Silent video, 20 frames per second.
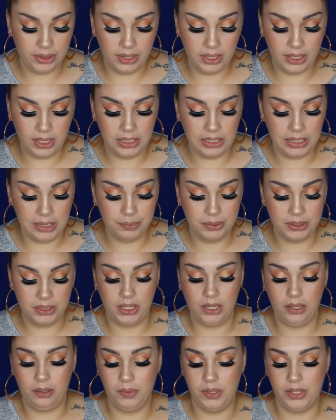Let's go in
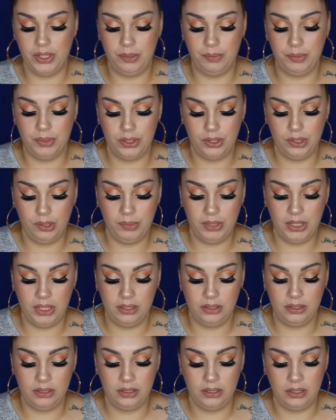with the lipstick,
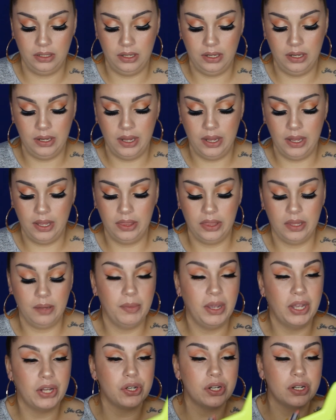which I'm assuming
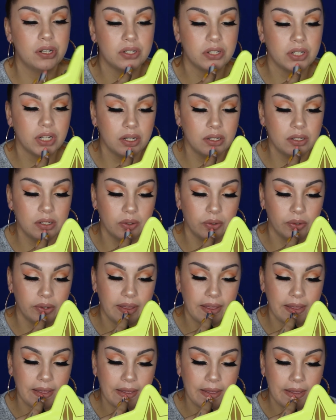is the
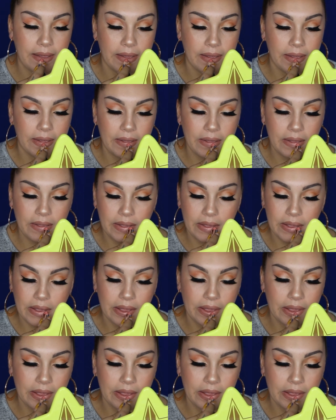matching shade to it.